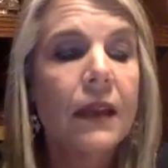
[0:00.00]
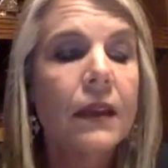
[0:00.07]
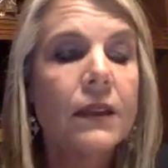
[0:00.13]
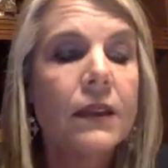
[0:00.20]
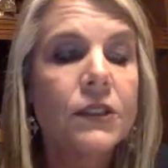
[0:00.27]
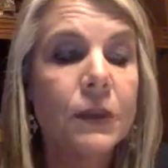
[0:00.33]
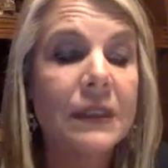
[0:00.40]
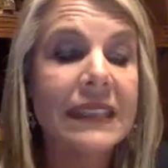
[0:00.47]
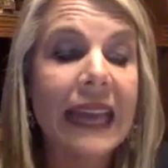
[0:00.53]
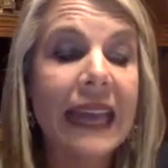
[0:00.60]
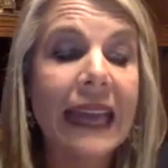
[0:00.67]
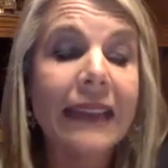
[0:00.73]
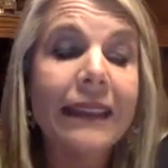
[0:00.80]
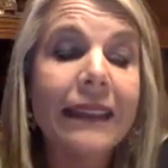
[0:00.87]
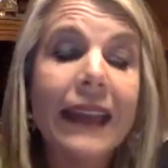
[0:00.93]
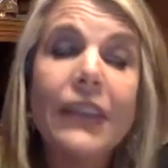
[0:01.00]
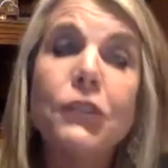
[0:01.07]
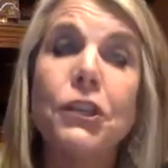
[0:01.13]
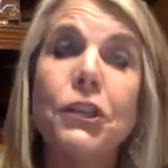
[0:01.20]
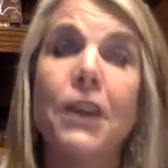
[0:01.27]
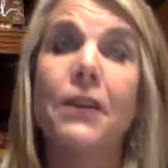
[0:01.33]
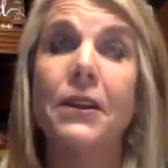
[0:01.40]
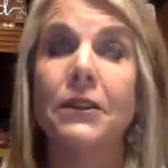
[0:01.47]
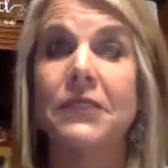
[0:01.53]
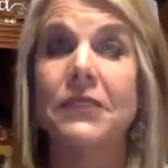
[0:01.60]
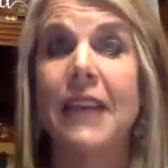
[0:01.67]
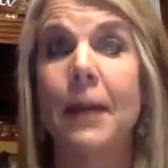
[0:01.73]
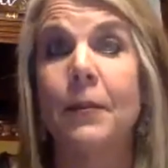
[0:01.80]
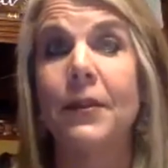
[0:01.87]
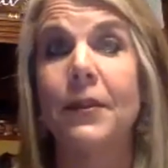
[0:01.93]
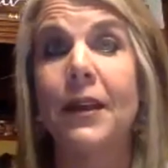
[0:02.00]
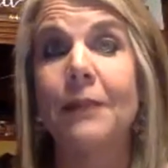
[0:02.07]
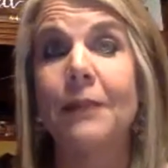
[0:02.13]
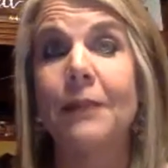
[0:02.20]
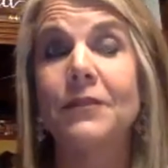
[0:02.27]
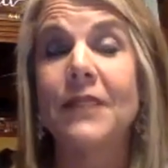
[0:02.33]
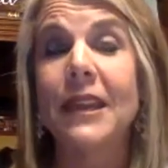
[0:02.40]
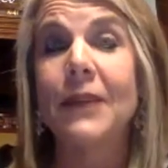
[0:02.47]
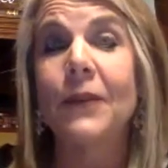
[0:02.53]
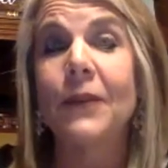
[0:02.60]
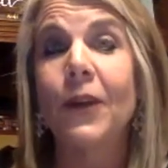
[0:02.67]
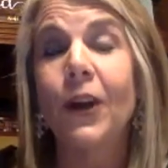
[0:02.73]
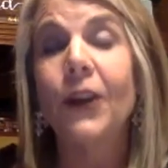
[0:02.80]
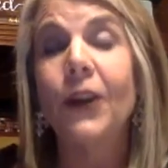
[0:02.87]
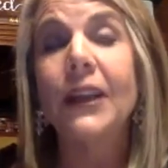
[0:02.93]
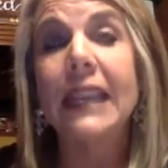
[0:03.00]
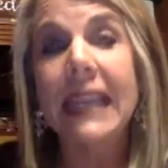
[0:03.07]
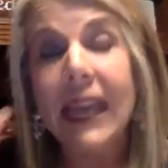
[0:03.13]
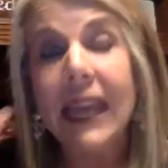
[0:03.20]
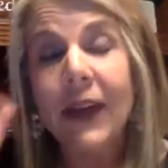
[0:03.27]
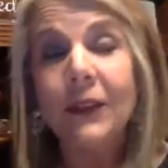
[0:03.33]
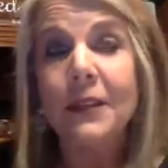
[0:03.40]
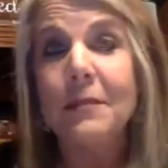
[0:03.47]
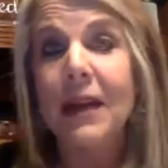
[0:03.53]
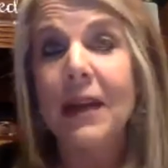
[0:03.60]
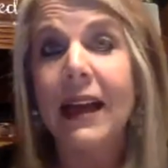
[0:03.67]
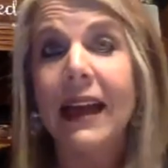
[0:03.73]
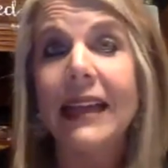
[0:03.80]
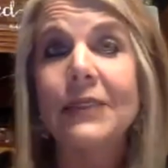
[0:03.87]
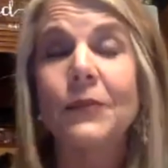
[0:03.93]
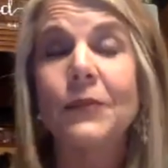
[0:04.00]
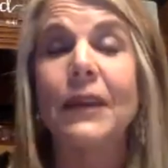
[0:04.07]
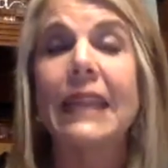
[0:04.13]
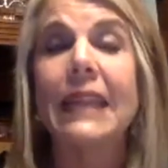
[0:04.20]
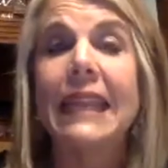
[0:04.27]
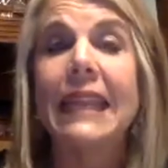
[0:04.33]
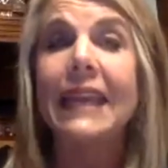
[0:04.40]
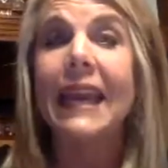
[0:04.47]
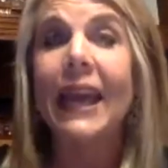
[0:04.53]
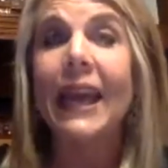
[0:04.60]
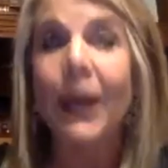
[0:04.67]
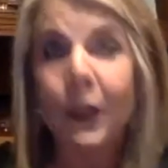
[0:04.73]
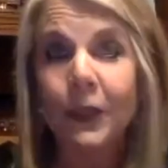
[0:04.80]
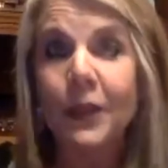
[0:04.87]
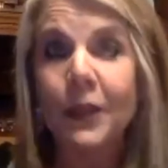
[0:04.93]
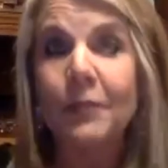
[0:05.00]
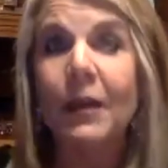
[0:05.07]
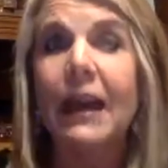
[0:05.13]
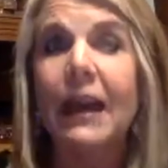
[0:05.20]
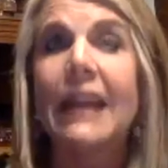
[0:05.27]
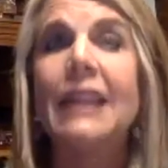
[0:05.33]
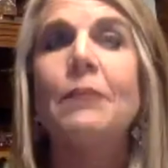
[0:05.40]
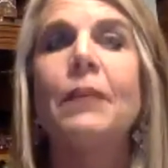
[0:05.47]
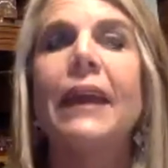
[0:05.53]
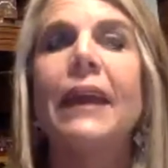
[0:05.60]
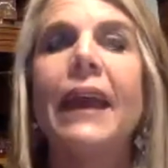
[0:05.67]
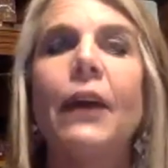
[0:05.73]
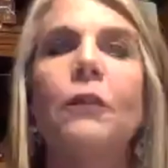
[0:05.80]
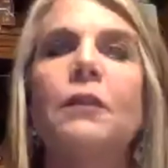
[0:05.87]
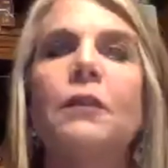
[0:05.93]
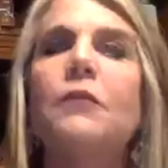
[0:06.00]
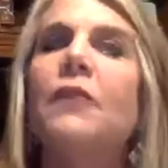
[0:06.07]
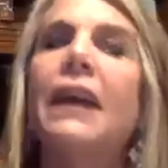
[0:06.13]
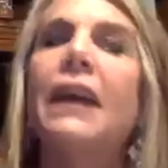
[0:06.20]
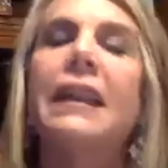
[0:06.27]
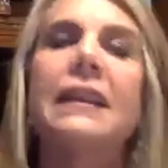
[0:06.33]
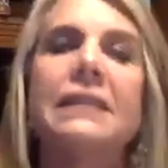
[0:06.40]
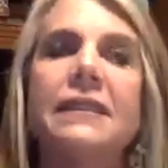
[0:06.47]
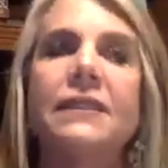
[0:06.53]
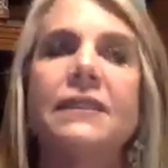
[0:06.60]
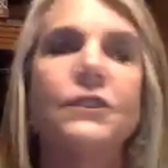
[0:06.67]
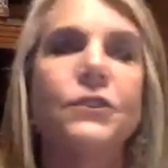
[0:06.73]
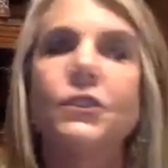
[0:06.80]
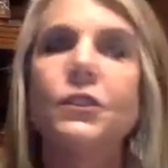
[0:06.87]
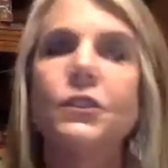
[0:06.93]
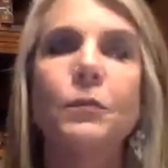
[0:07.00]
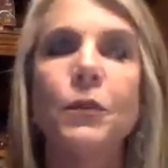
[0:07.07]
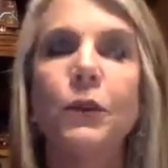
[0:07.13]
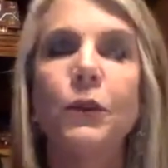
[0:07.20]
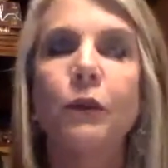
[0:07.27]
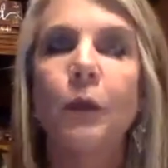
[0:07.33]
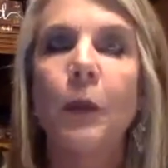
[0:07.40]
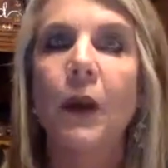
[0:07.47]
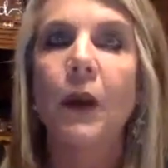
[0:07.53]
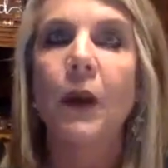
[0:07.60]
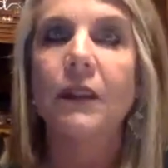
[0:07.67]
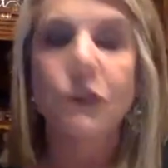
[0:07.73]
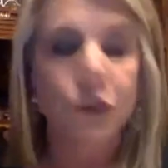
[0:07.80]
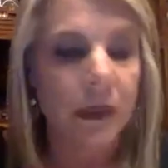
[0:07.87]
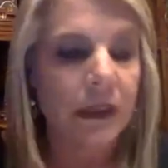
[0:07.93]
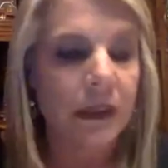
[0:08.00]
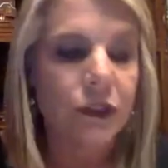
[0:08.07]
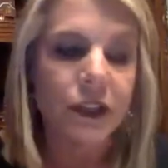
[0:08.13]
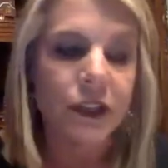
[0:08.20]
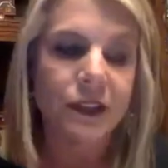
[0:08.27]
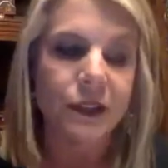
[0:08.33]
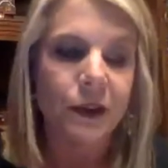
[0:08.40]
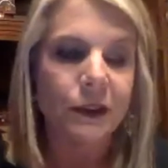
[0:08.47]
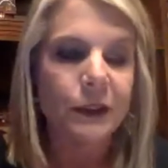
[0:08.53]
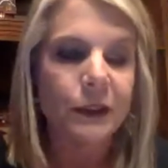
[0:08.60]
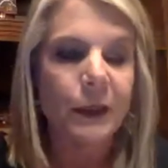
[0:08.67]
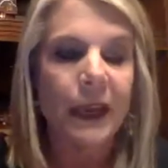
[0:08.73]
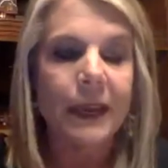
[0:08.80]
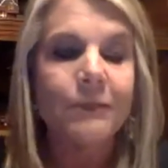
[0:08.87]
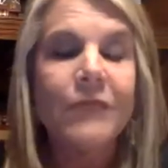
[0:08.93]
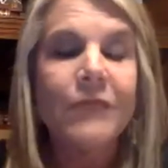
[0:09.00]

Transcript: So it's kind of like a cherry on top with Optavia. We're all getting healthy mind, we're getting healthy body, but healthy finances is just a beautiful part of the trilogy, so to speak.